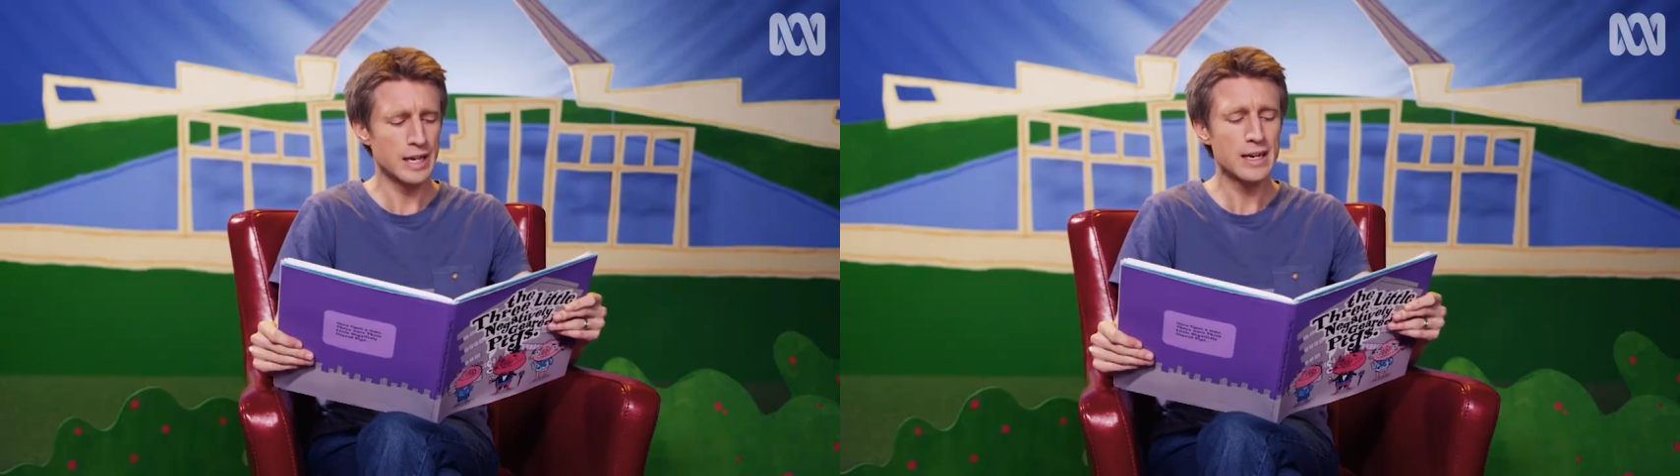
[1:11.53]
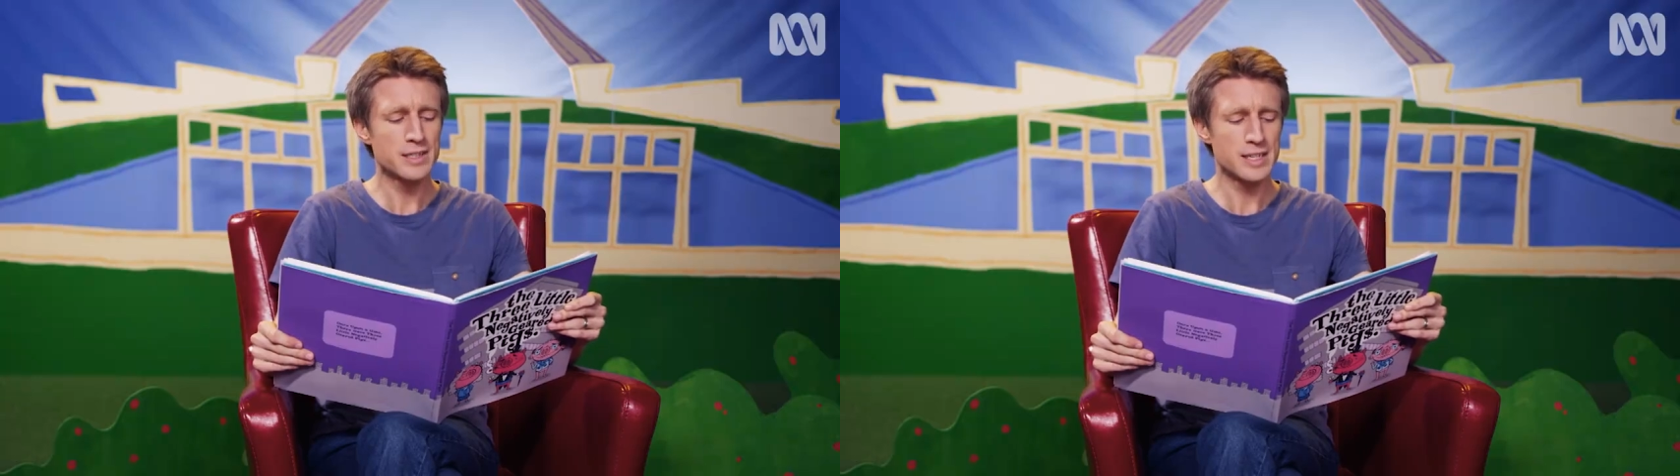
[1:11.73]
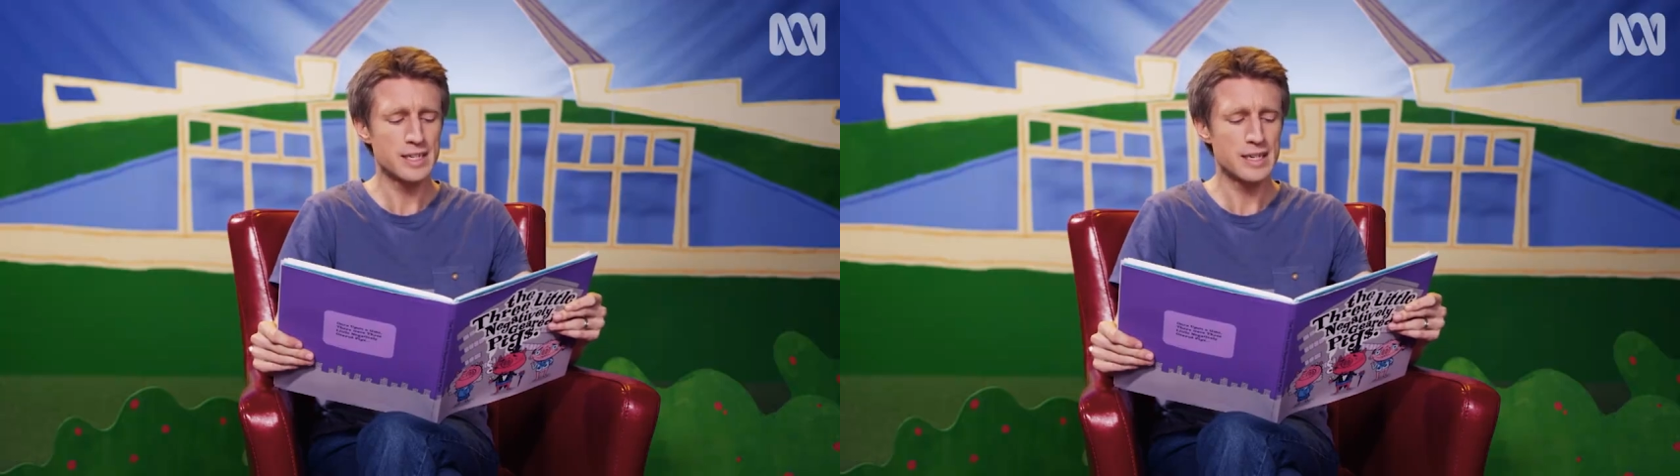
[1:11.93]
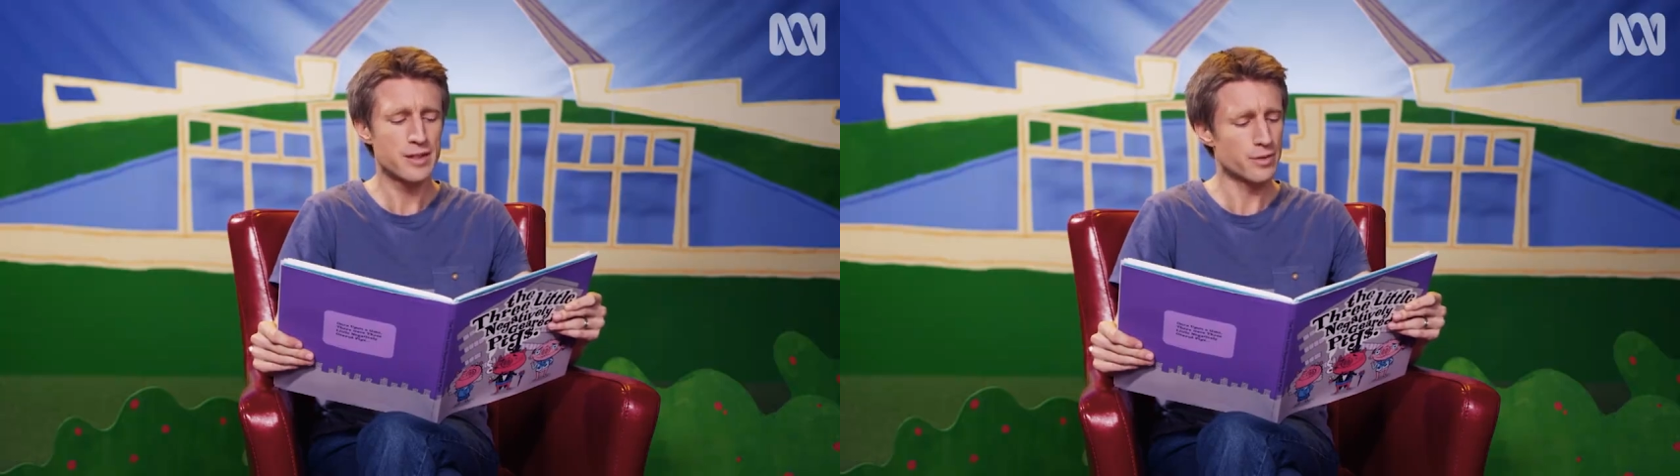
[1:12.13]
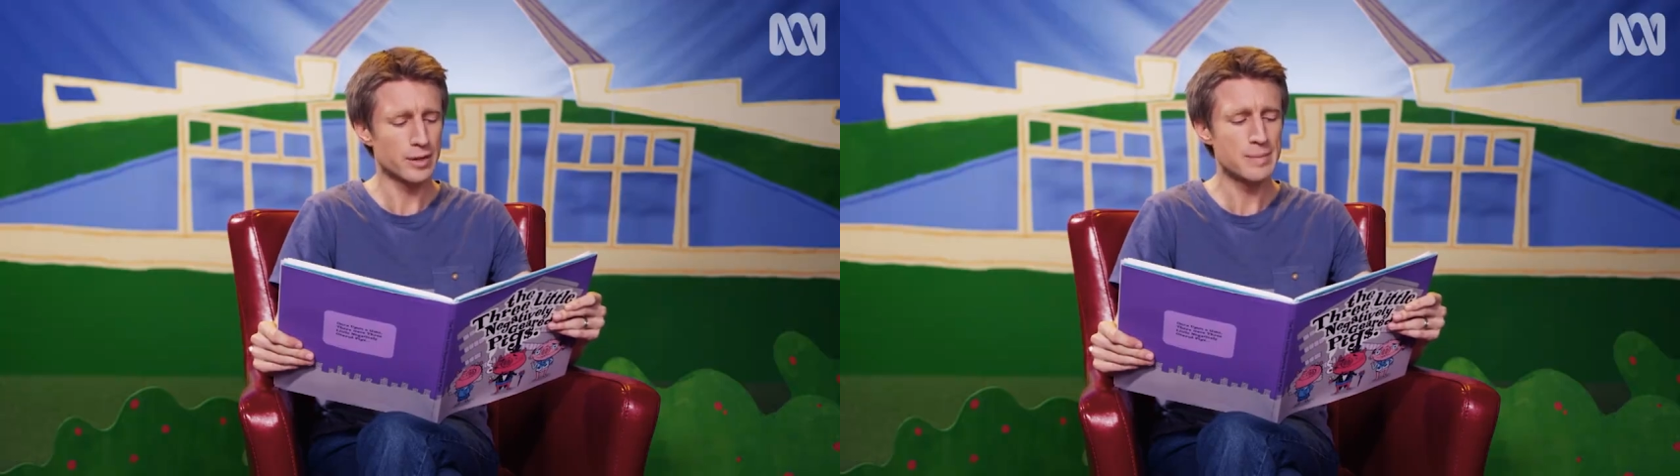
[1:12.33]
inner-city
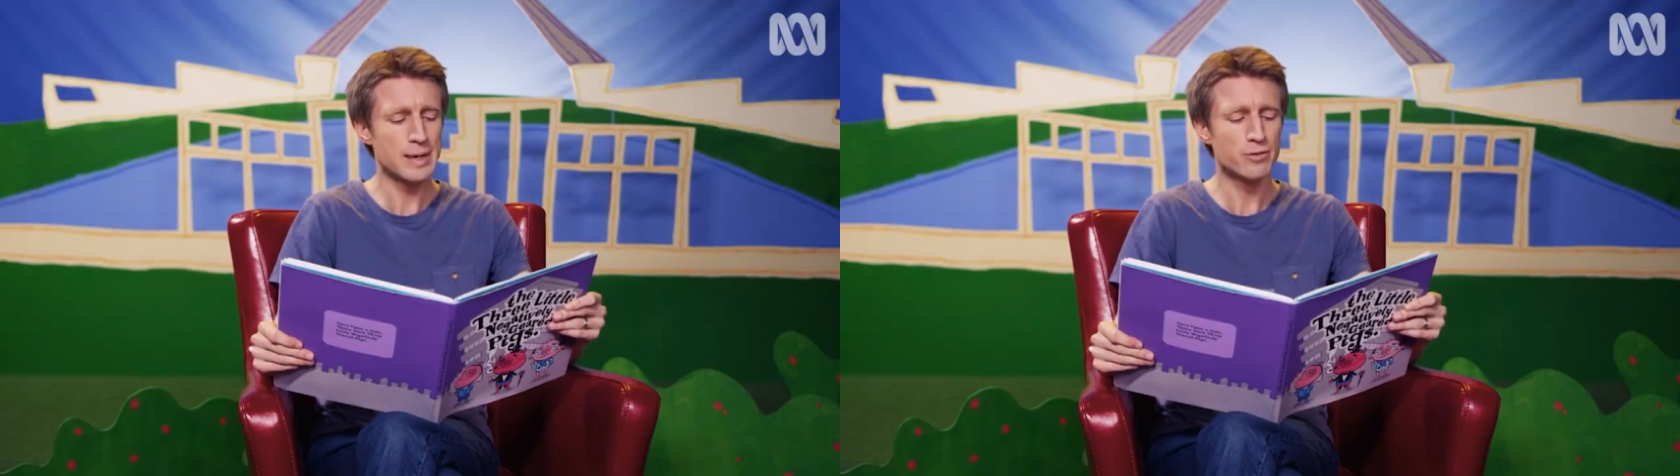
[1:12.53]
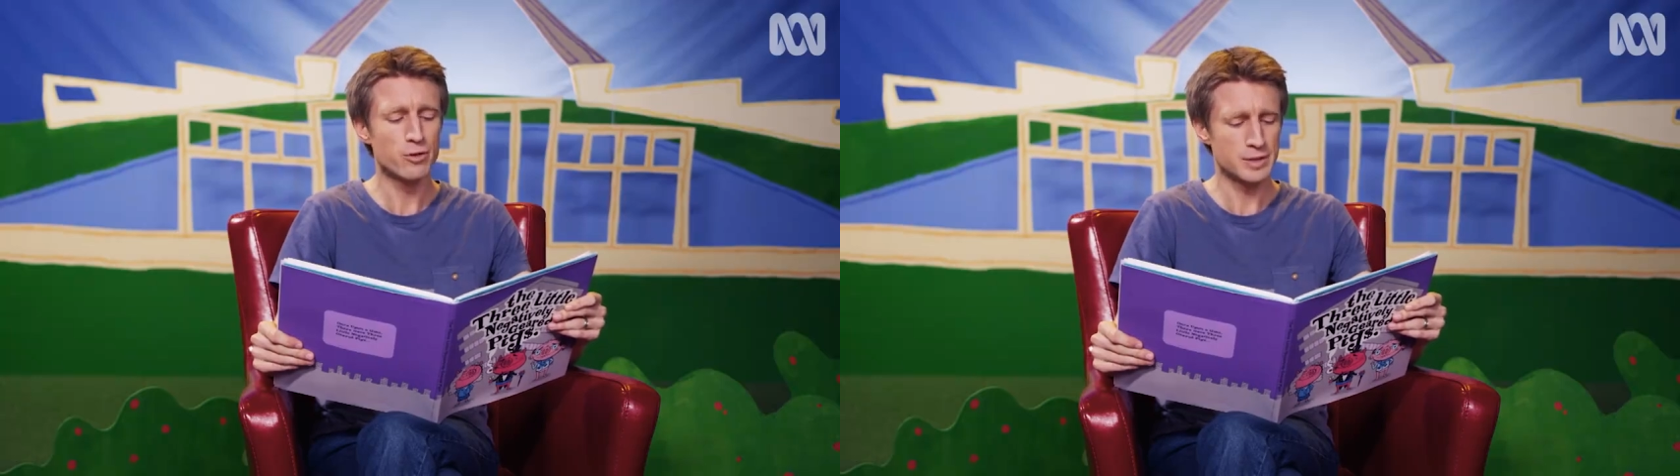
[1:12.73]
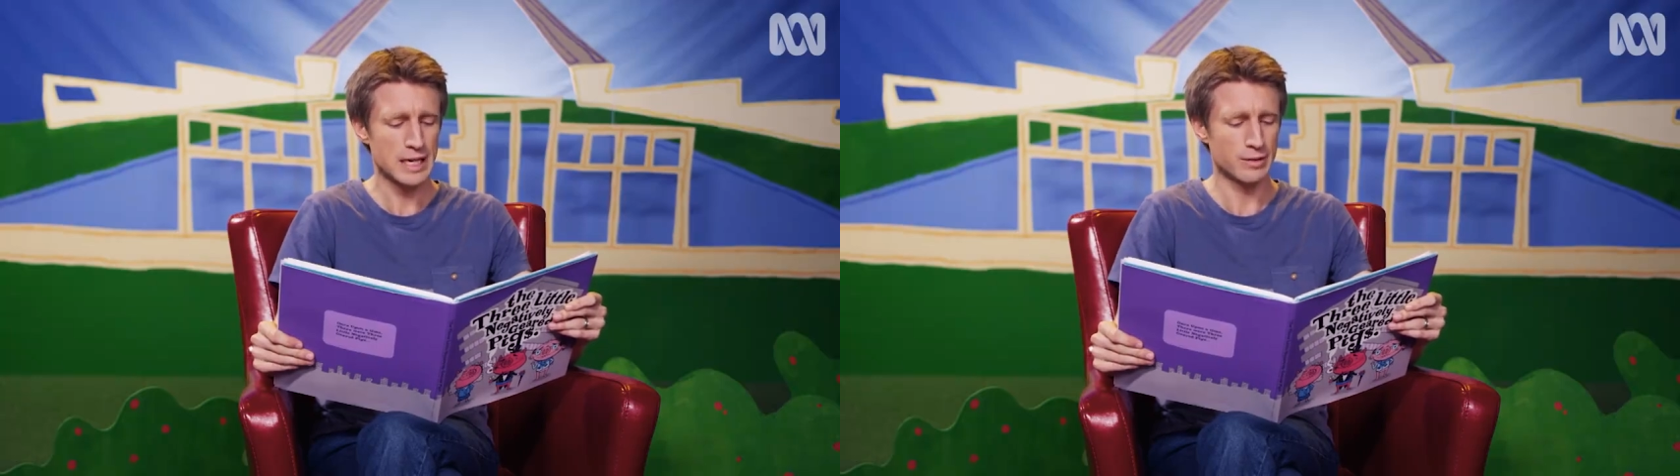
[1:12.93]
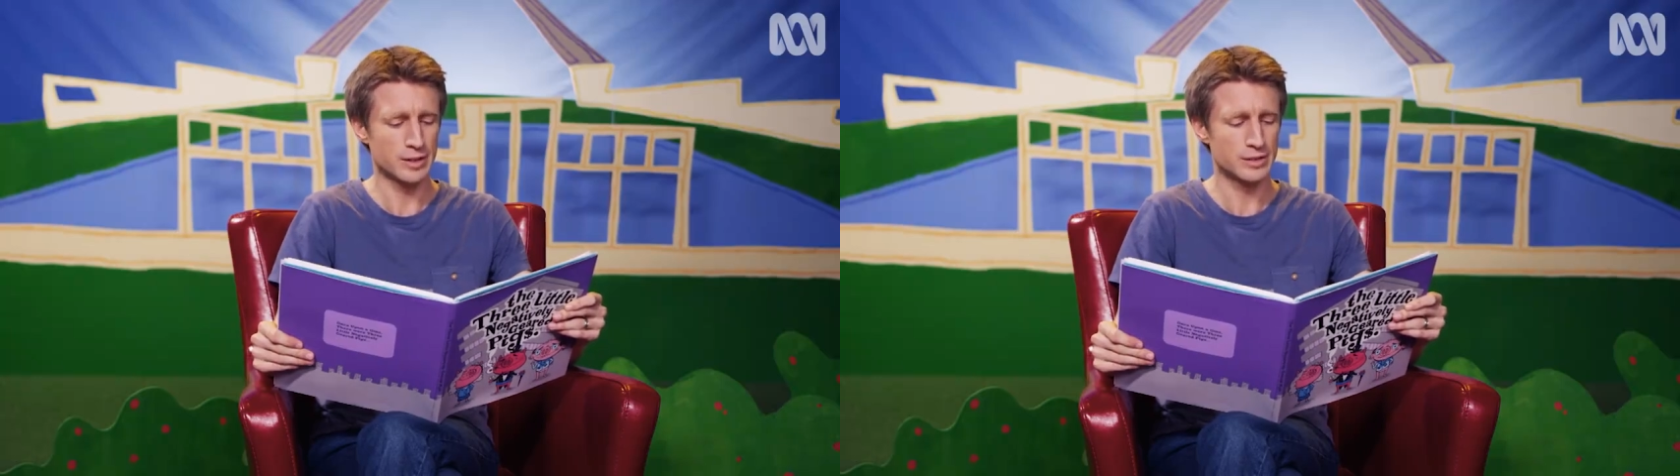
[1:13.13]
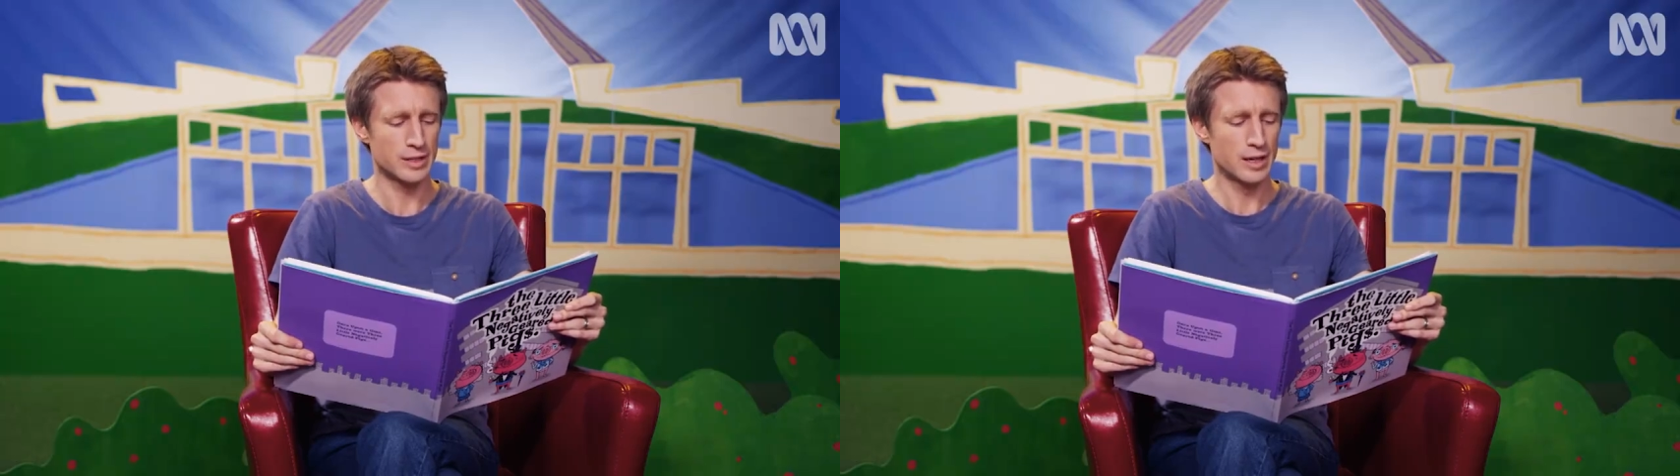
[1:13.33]
3-bedroom
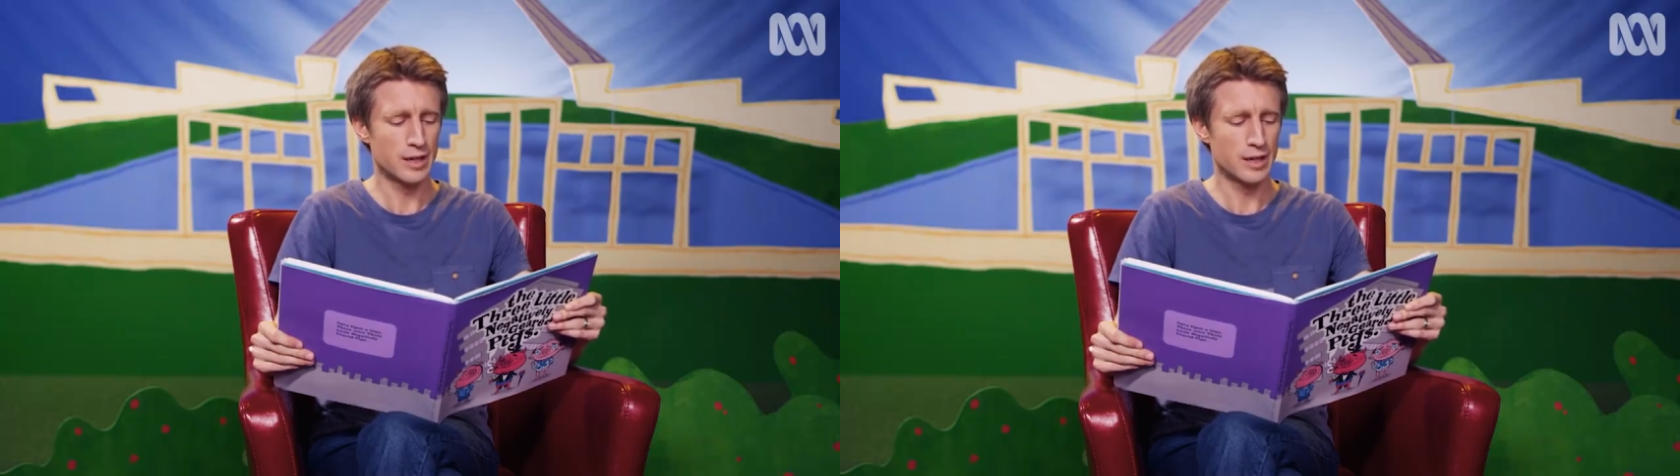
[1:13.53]
terrace